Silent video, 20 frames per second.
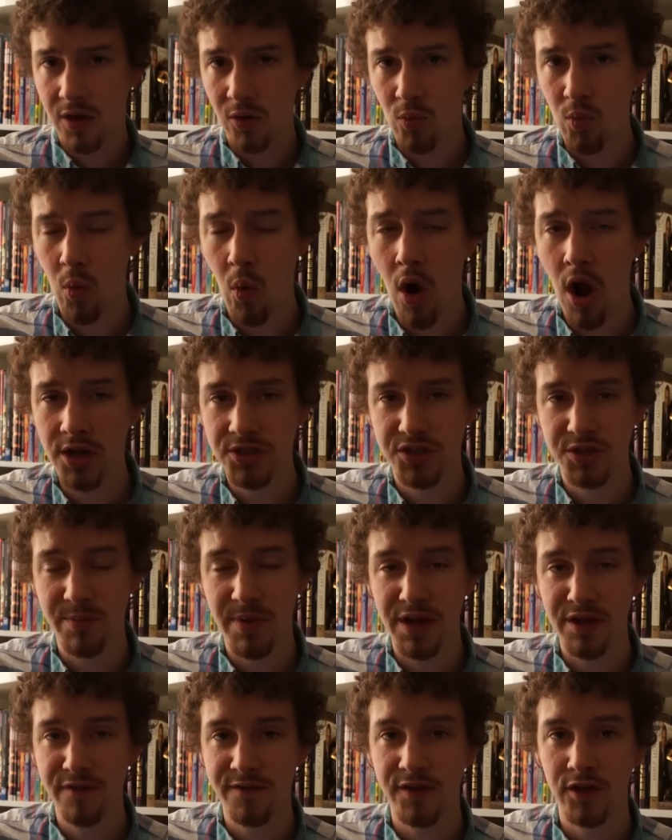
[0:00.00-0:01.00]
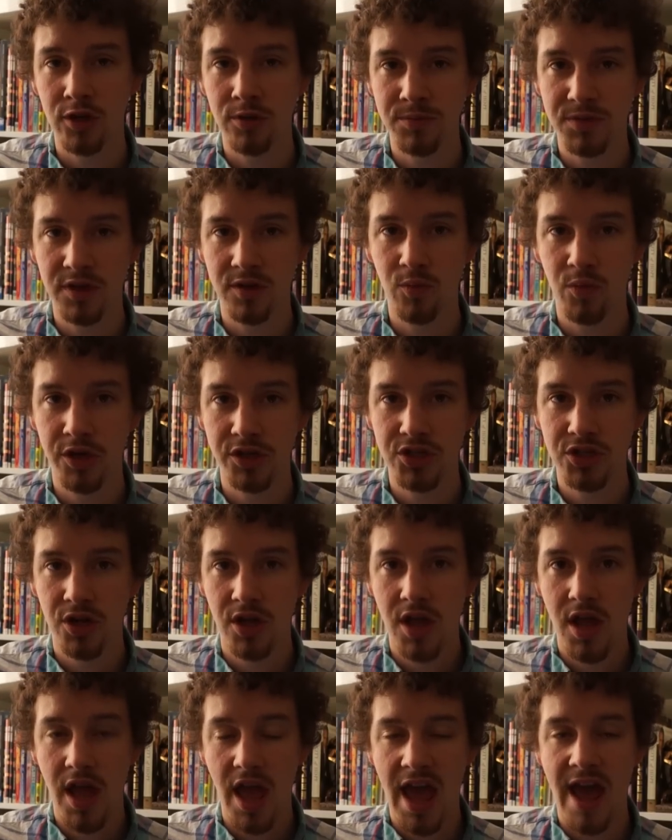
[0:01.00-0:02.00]
watched many films in which
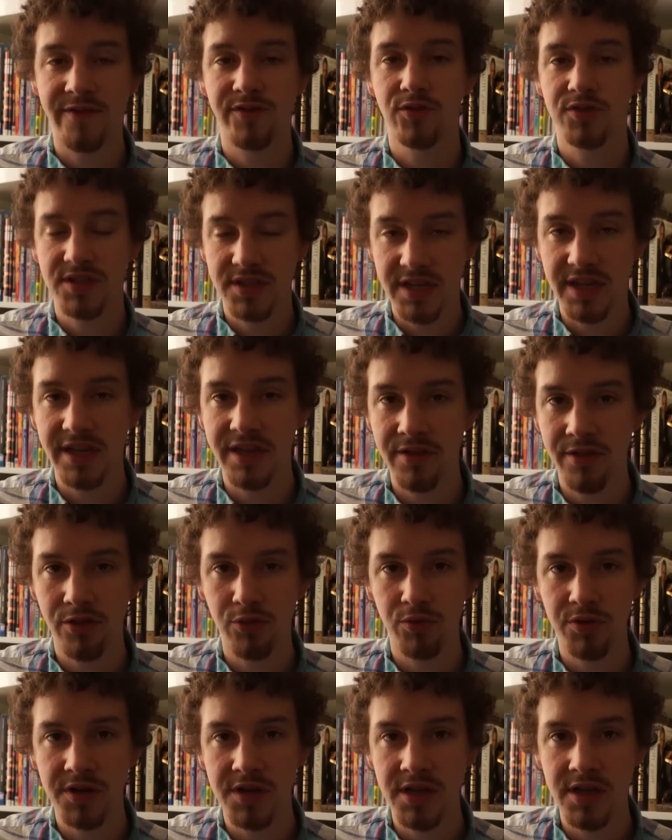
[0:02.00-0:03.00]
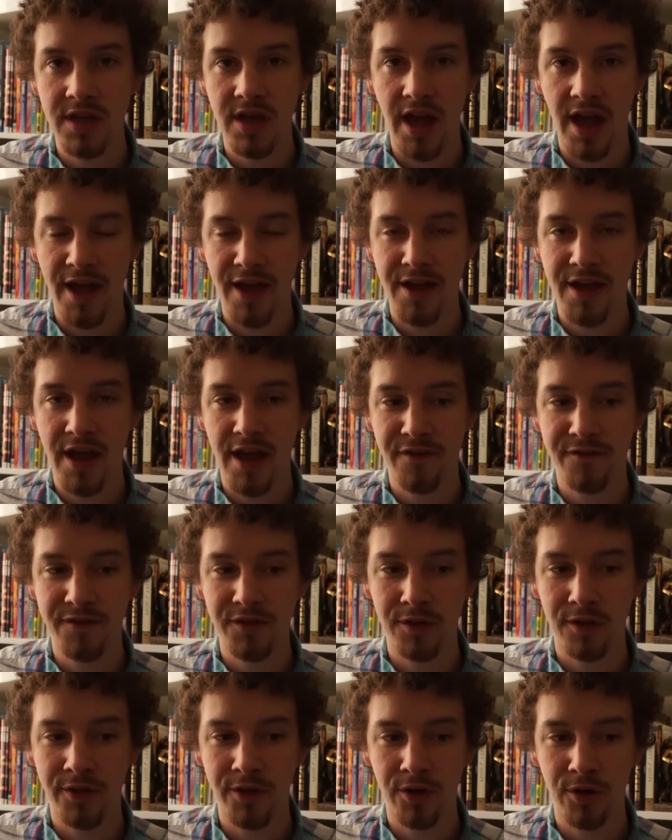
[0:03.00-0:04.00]
after seeing it in 3D, I
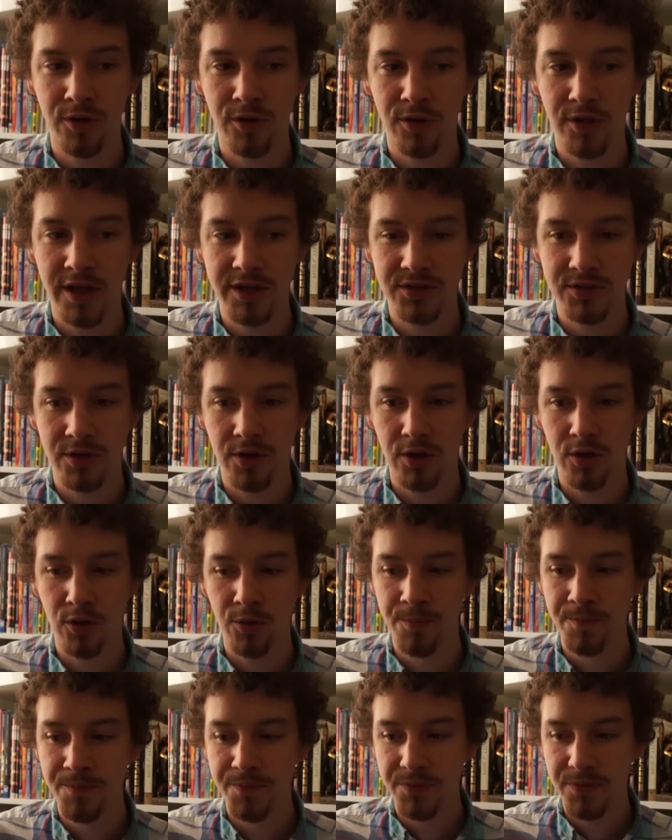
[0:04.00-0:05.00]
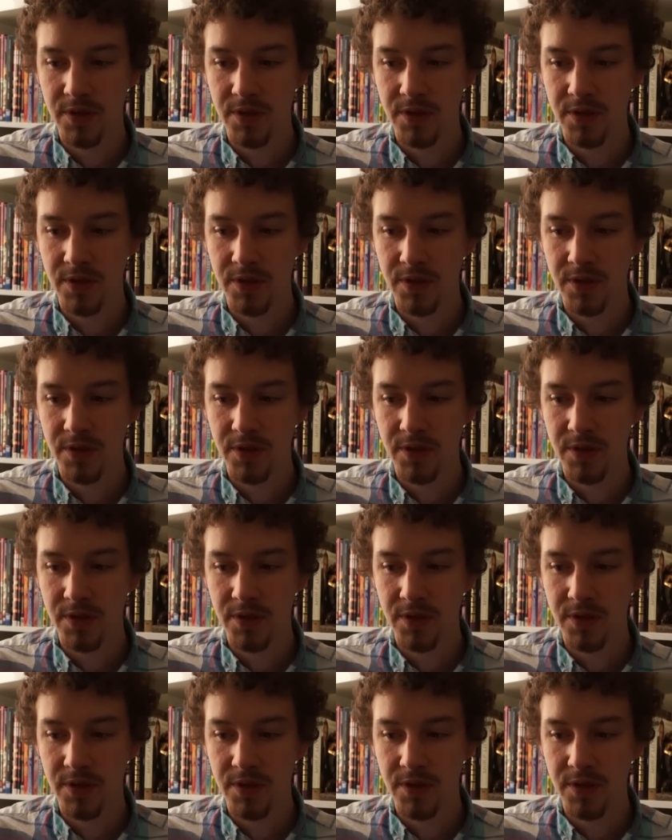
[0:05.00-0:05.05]
feel as though